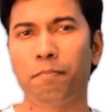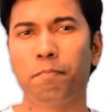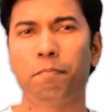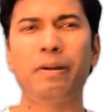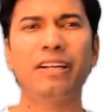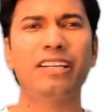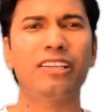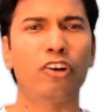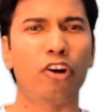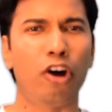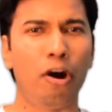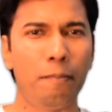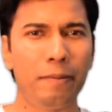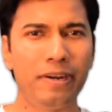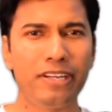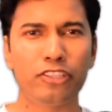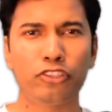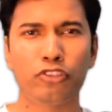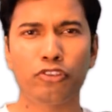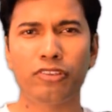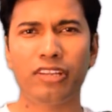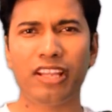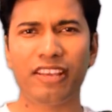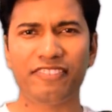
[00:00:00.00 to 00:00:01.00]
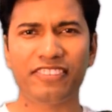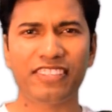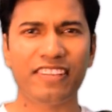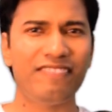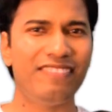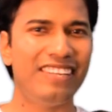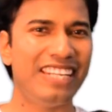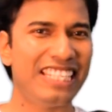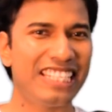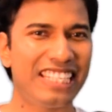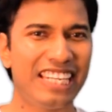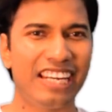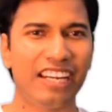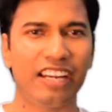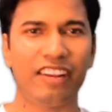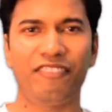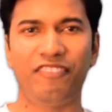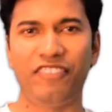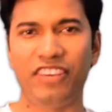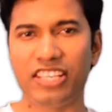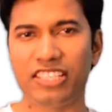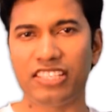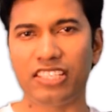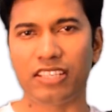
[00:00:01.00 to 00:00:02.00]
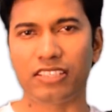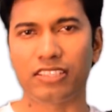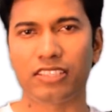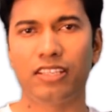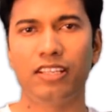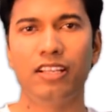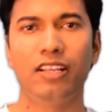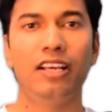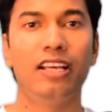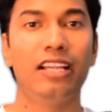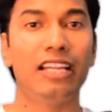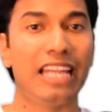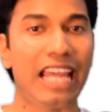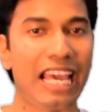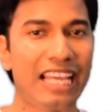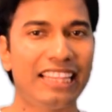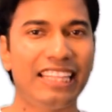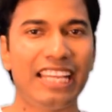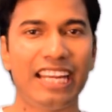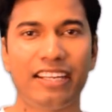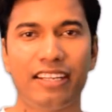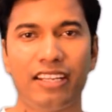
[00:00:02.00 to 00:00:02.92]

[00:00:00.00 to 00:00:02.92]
But comets should have some distinctive features like their